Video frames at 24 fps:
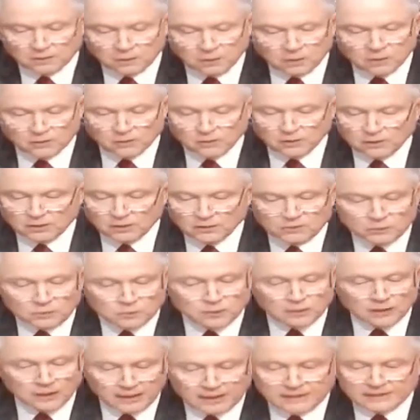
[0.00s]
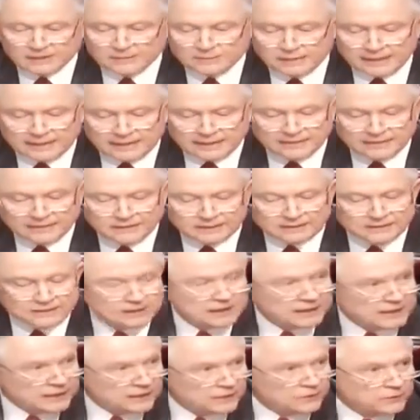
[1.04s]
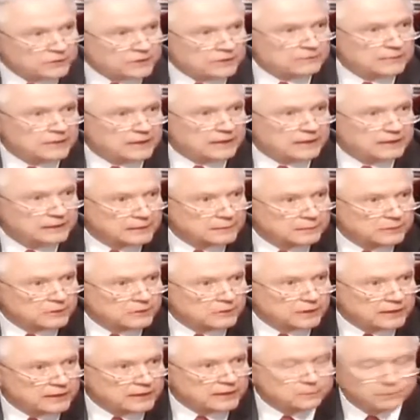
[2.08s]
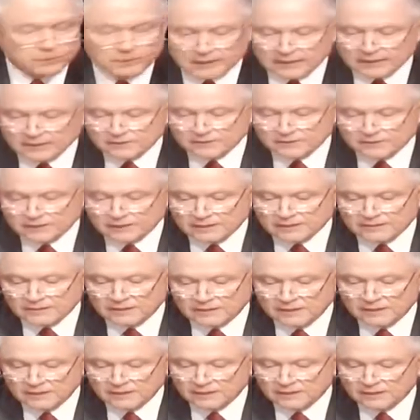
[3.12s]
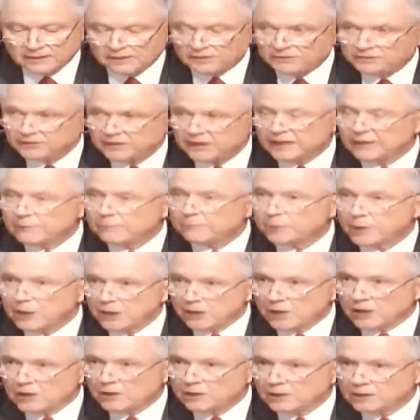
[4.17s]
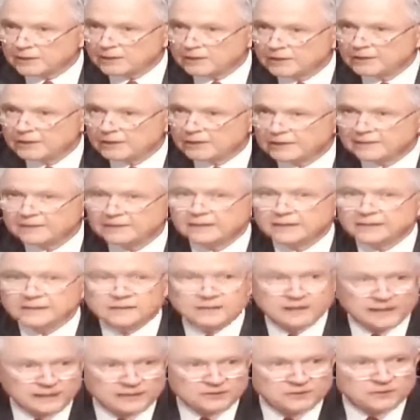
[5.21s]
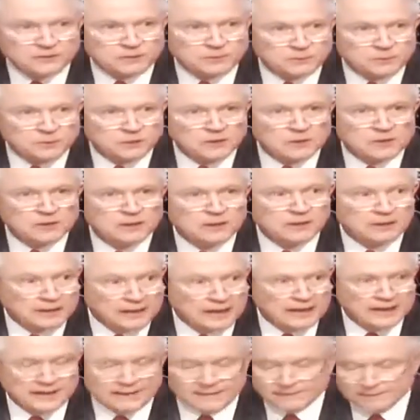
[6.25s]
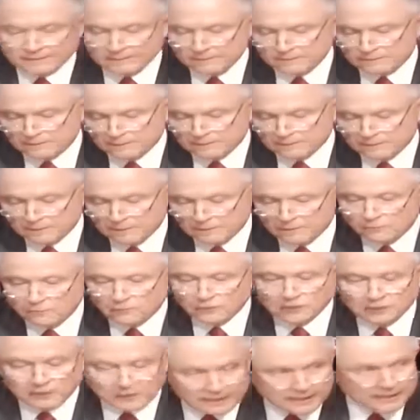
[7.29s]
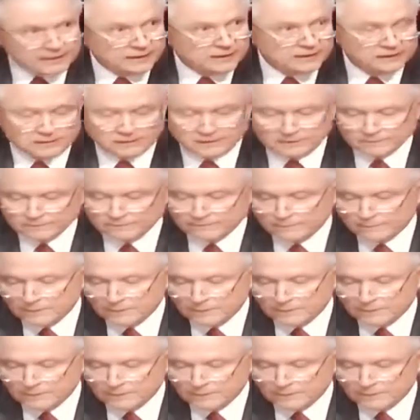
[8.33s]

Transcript: or to undermine the integrity of our democratic process, is an appalling and detestable lie. Relatedly,